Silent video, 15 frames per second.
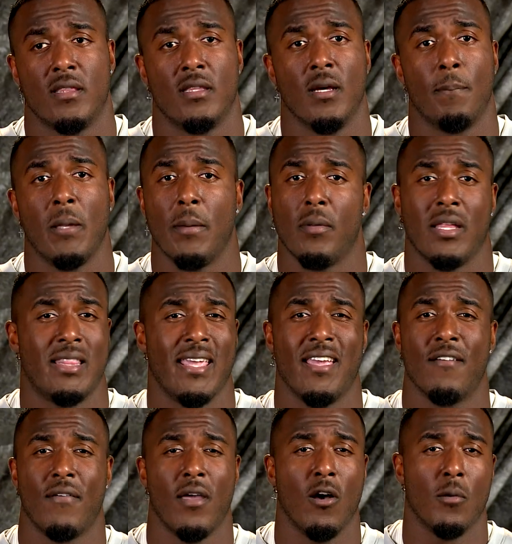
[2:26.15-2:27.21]
the people that
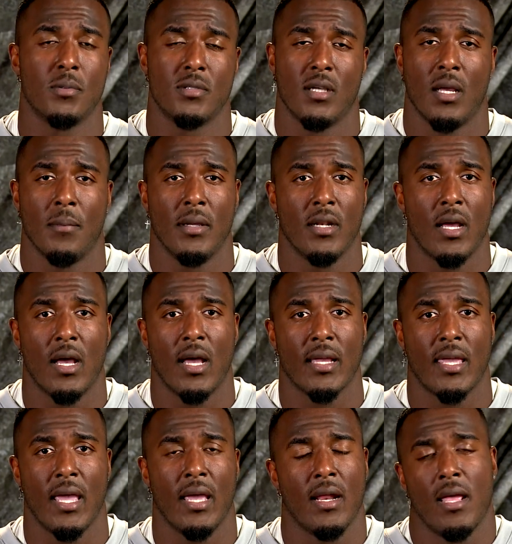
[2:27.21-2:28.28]
they have helped, I
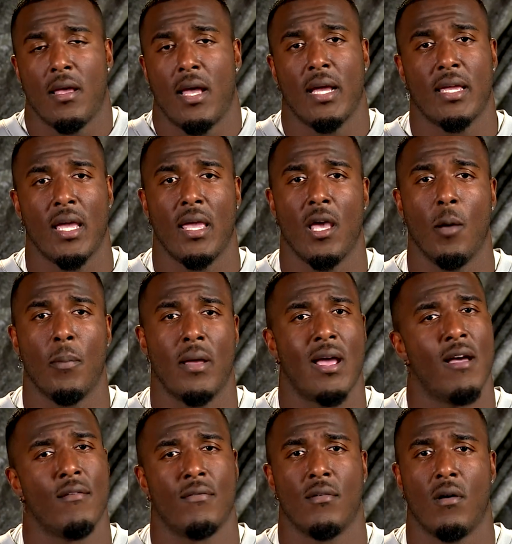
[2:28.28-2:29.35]
can't help
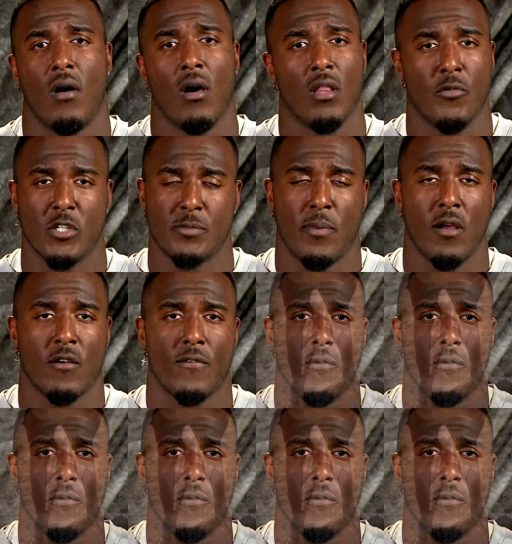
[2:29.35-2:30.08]
but have all the respect